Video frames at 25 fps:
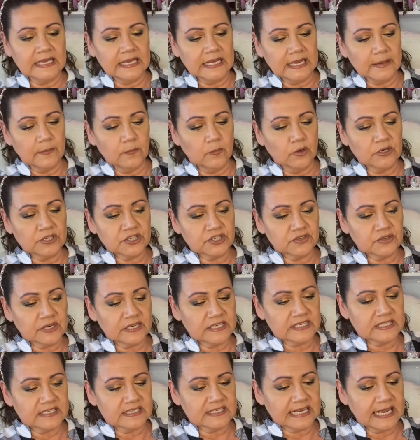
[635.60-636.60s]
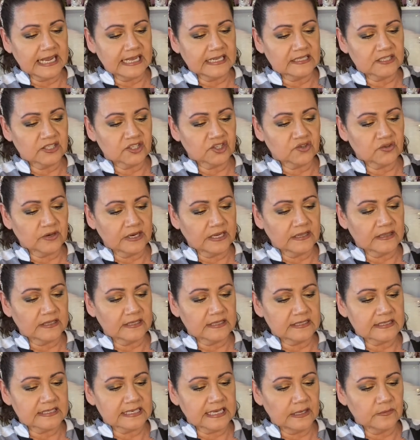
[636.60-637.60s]
Moisturizes and
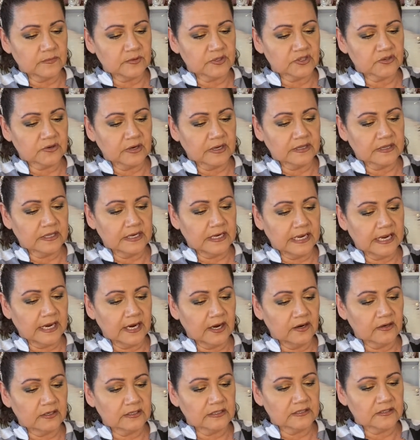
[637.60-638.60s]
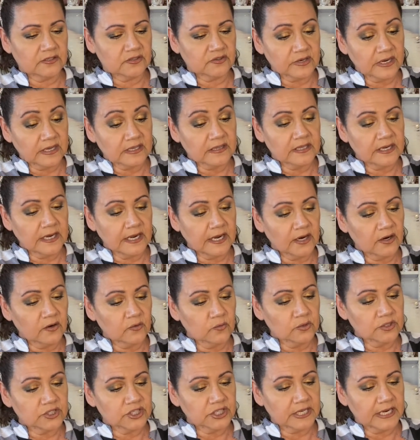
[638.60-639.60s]
strengthens. Helps strengthen hair,
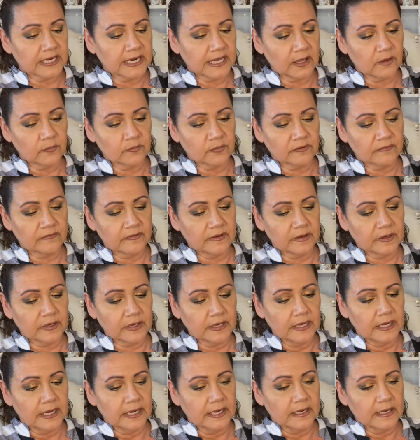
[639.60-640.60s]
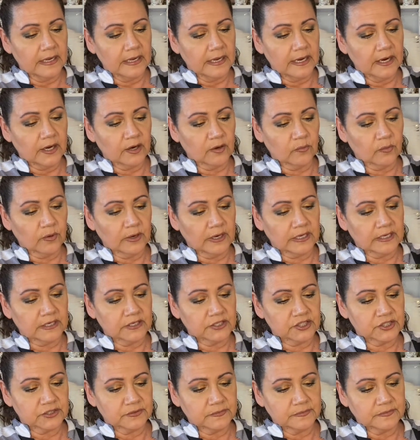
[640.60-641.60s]
which can help prevent hair
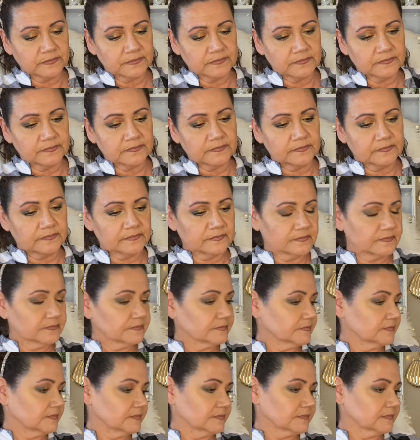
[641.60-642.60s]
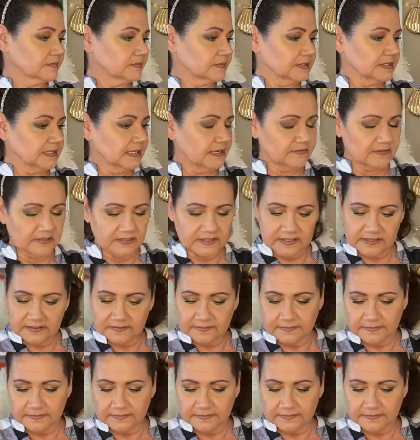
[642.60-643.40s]
breakage. Love it.